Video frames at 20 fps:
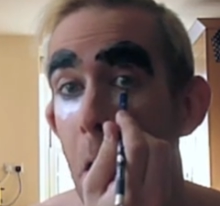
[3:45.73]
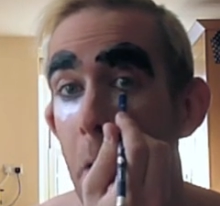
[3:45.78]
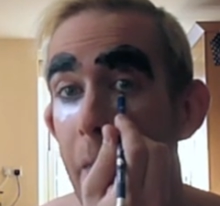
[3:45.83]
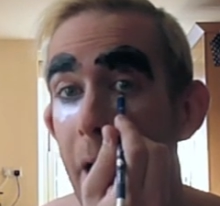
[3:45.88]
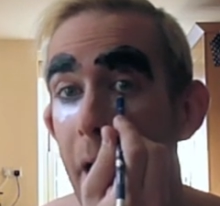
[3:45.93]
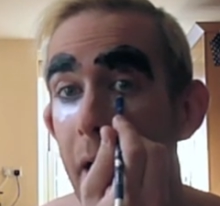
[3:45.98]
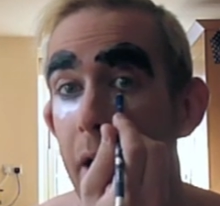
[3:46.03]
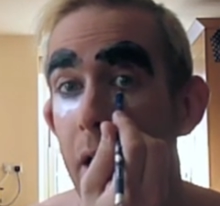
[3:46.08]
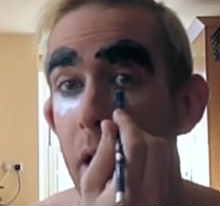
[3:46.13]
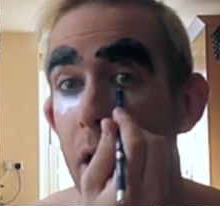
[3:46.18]

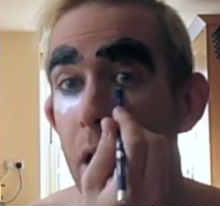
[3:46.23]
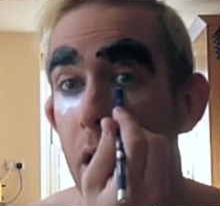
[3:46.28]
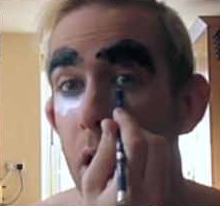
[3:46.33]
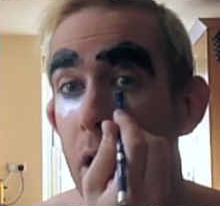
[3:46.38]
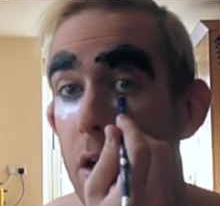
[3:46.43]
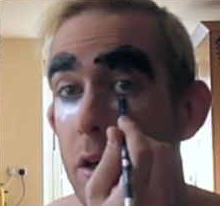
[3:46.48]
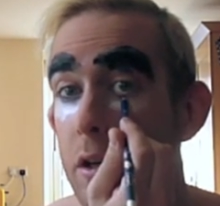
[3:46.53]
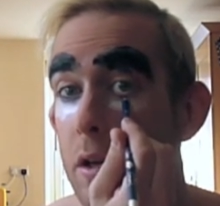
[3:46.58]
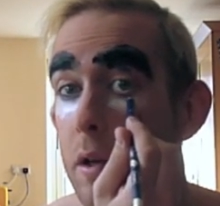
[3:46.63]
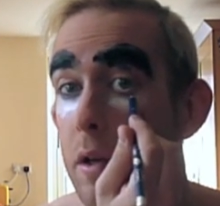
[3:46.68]
that
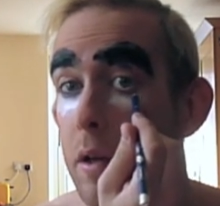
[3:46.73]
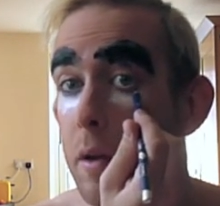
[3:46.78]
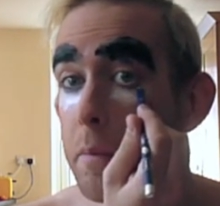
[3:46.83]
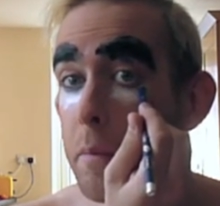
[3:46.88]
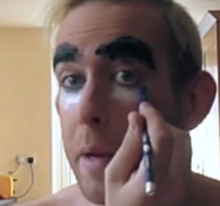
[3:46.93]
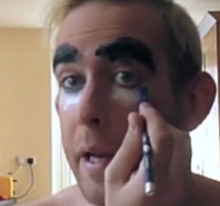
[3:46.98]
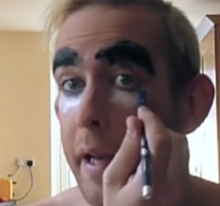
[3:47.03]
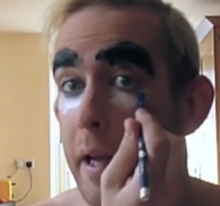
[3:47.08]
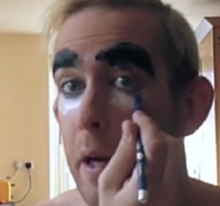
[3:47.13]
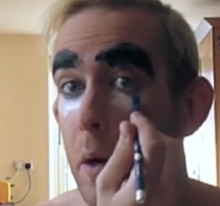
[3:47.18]

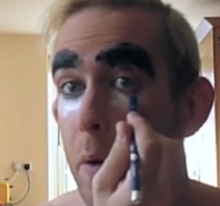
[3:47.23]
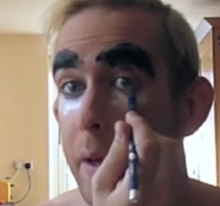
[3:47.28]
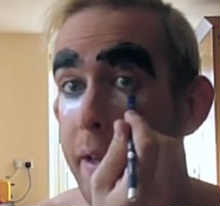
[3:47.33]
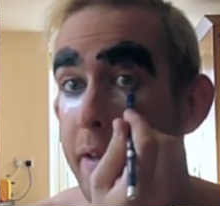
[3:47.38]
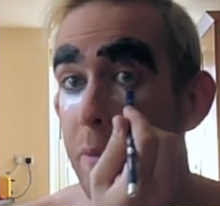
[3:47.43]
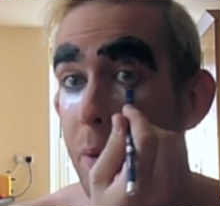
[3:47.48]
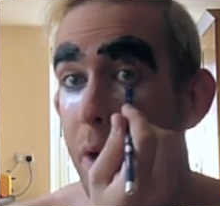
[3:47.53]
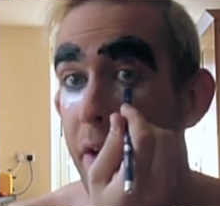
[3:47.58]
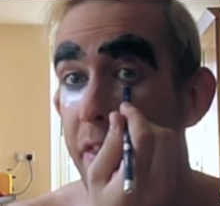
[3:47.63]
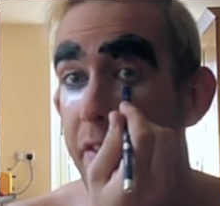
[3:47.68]
million
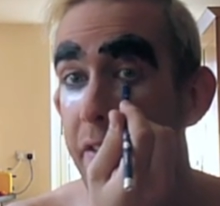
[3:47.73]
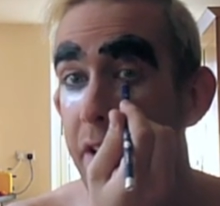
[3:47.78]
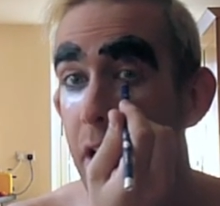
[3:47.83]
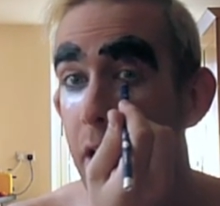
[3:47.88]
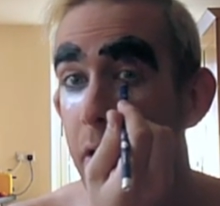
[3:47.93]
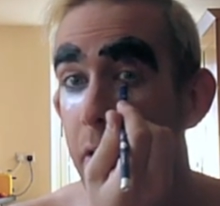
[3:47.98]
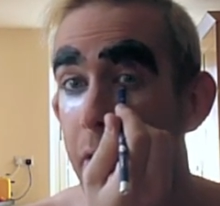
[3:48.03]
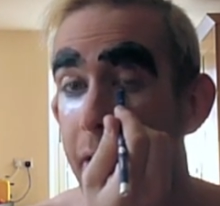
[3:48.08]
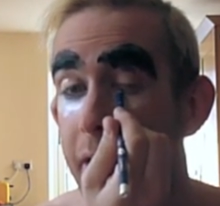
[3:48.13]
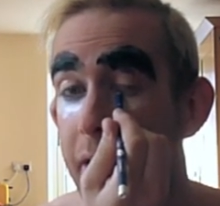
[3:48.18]
quid's worth of
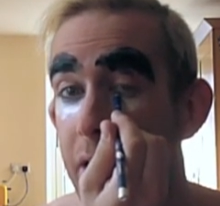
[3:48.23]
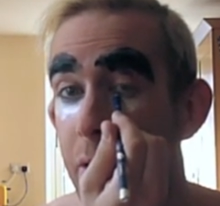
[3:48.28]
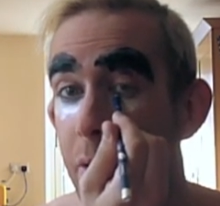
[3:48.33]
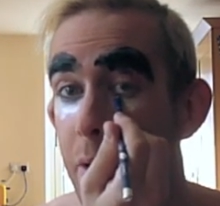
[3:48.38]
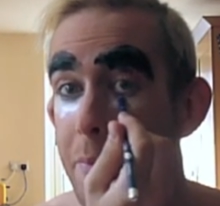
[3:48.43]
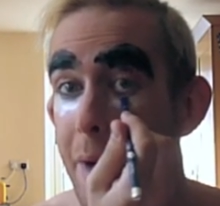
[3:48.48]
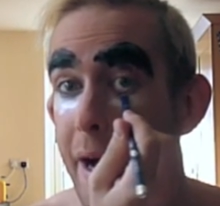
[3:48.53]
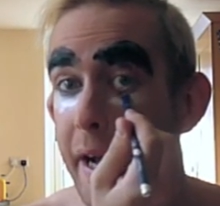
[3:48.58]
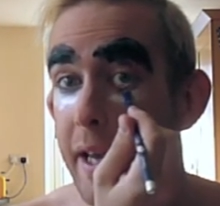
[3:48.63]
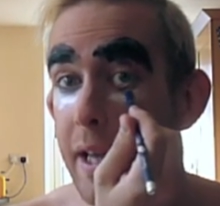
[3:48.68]
coke in you
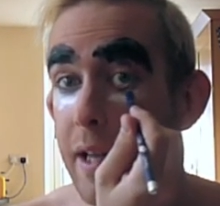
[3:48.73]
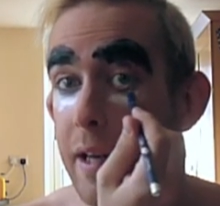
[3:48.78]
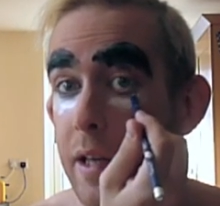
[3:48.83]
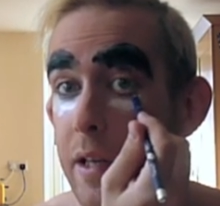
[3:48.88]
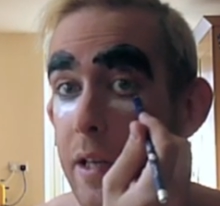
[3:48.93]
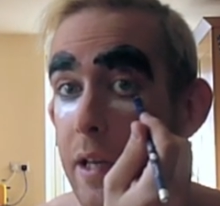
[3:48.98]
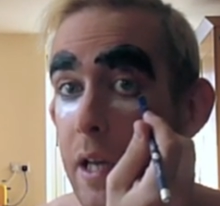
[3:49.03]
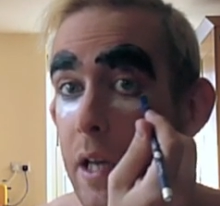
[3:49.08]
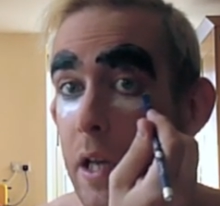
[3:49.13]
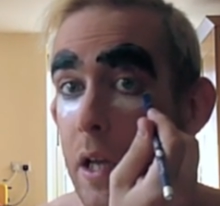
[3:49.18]

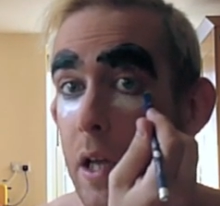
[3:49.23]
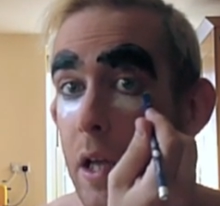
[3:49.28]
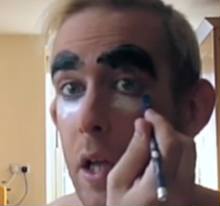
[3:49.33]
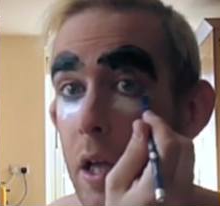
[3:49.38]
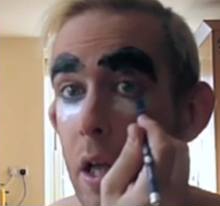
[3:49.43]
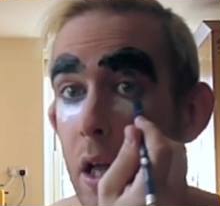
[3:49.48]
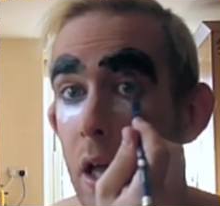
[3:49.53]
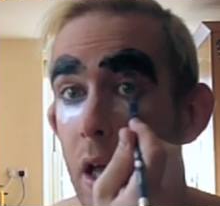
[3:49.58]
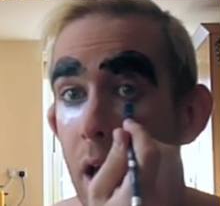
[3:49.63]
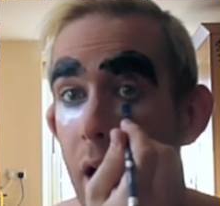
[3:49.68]
immaculately.
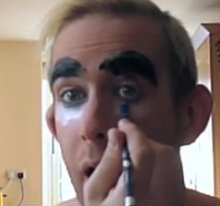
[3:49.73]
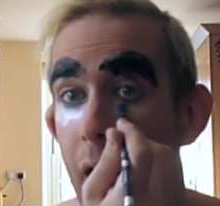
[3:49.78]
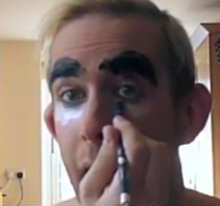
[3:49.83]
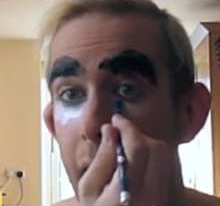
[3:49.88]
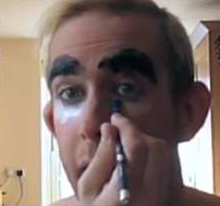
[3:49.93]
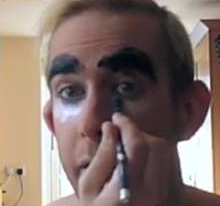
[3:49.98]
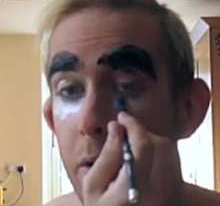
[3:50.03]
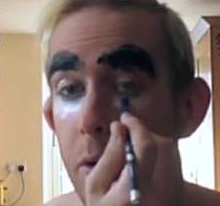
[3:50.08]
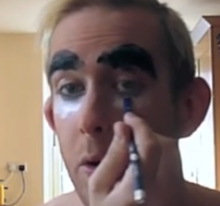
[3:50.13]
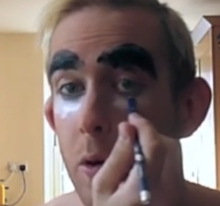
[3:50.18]

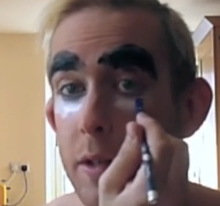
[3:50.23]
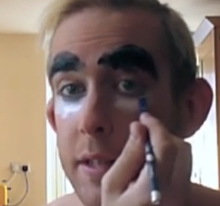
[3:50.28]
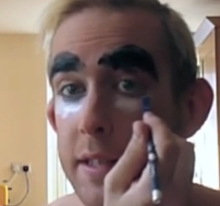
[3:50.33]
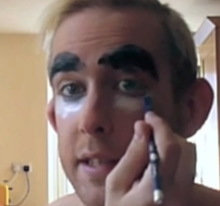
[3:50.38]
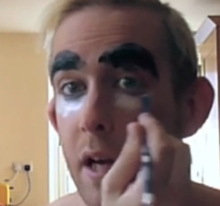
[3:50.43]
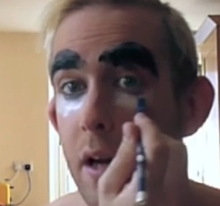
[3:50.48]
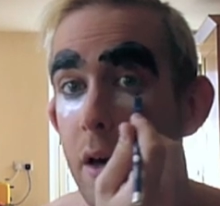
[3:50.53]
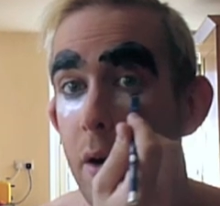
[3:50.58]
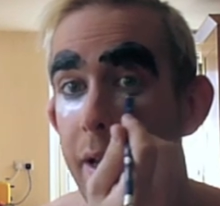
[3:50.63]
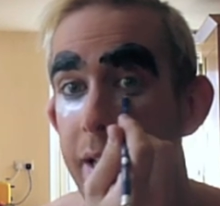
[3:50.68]
And
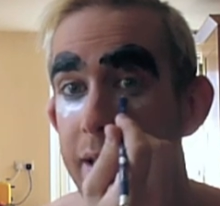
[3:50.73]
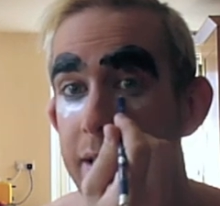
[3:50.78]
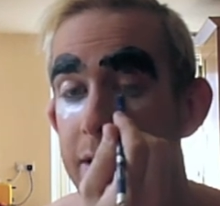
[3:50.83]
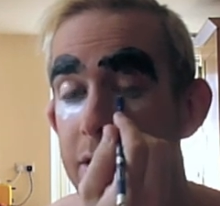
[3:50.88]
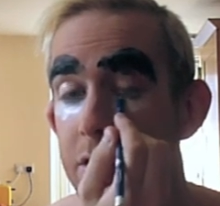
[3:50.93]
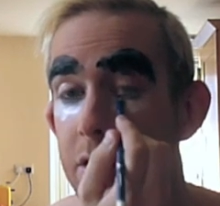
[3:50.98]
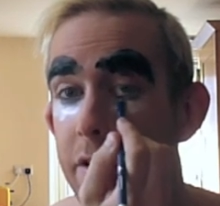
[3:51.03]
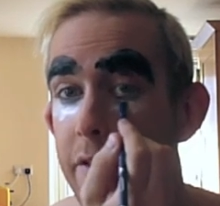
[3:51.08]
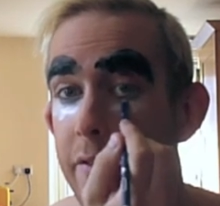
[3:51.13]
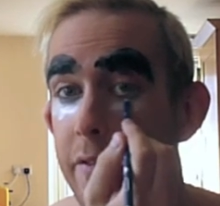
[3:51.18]
also, it's
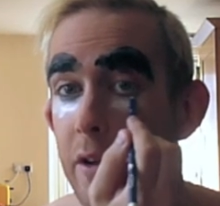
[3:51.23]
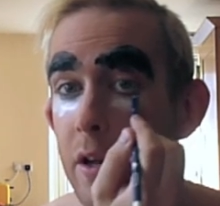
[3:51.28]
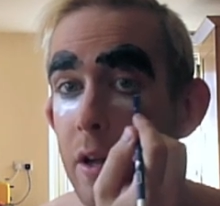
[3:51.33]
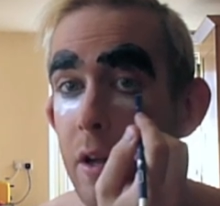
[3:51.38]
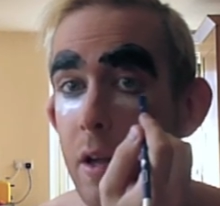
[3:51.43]
sort of,